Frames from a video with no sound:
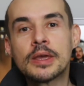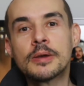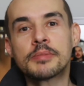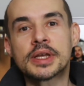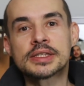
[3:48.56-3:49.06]

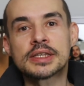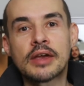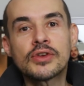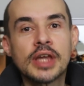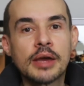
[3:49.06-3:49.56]
Because
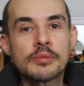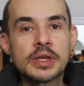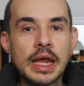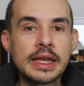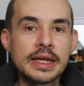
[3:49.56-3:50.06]
every time that I
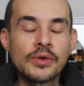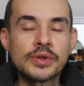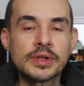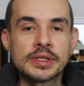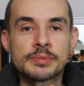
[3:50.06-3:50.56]
encountered
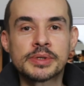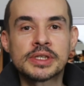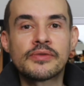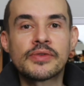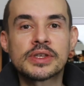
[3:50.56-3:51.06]
a
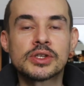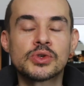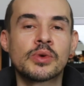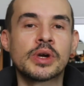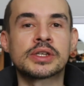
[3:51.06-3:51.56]
specific
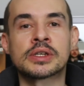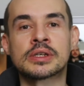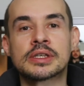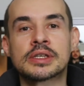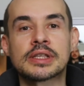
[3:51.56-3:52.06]
situation,
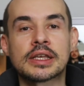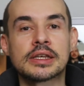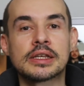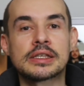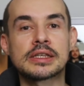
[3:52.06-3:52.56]
it's like
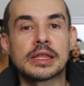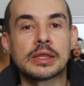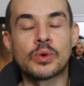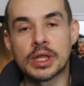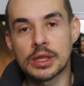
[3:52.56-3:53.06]
it's another
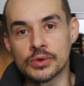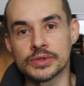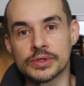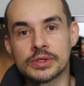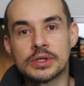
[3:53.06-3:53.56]
one of
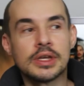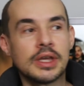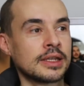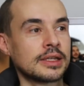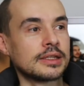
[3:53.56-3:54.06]
those.
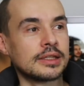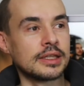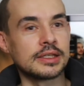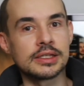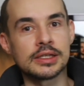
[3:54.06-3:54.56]
And
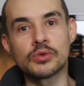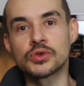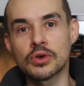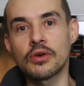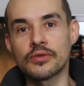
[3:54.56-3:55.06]
this is how you
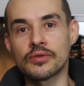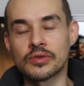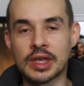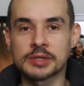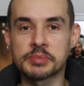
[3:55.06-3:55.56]
solve
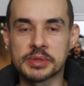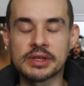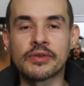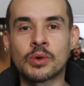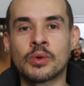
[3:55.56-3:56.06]
that
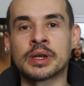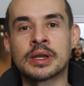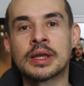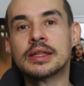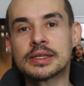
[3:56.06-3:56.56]
specific one.
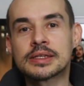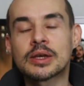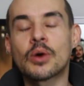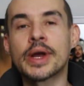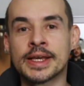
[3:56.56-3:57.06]
This is how
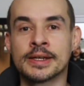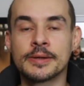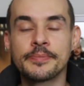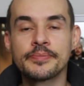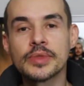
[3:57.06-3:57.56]
I did it.
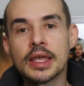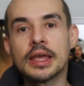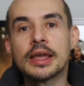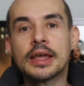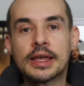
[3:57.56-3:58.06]

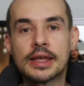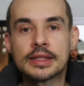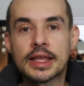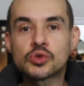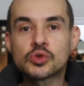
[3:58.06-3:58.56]

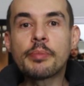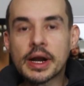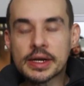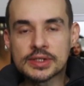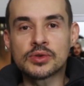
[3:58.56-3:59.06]
There's two
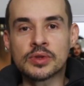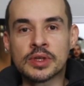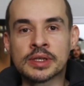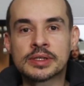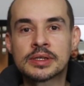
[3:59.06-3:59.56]
parts to
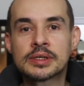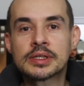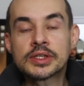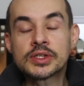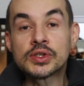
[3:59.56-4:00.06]
this.
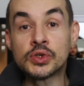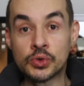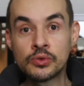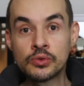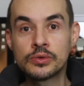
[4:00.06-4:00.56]
It's
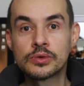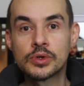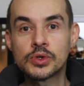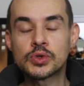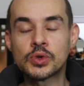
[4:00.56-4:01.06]
you.
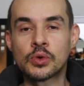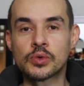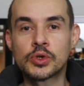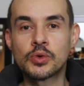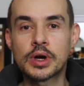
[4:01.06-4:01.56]
So
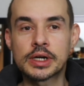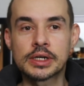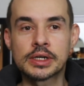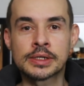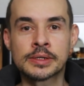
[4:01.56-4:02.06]
you are
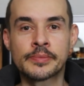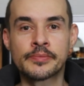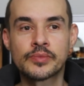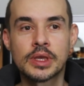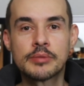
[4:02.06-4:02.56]

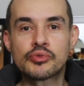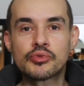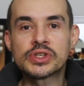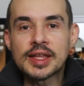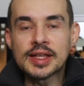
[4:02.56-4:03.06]

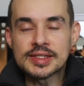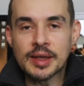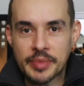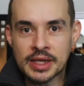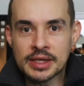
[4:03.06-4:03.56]
presenting
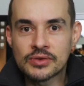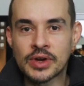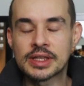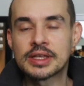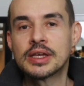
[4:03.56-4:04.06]
something,
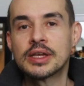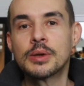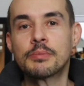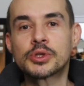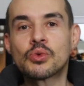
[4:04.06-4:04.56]
right?
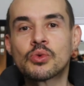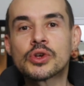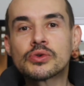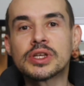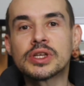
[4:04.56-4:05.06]
But you also
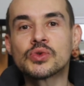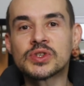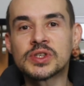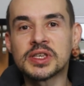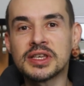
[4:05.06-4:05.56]
need to
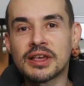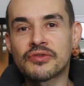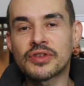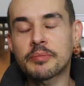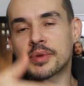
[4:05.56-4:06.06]
see if
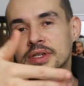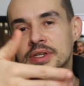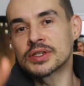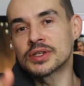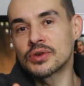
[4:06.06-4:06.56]
that person
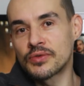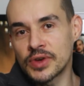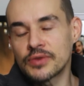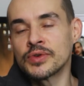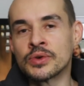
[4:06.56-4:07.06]
is a good fit
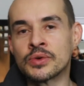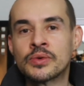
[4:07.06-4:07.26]
for you.